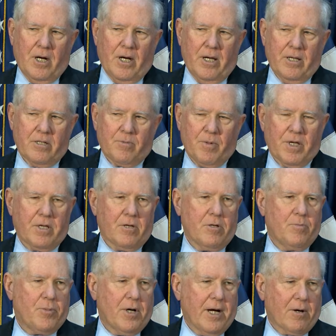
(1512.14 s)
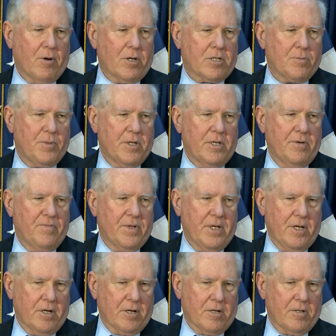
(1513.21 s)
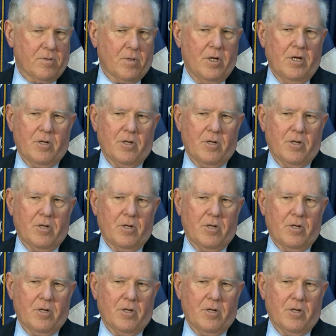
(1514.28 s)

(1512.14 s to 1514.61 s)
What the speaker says: is making good progress. But even here,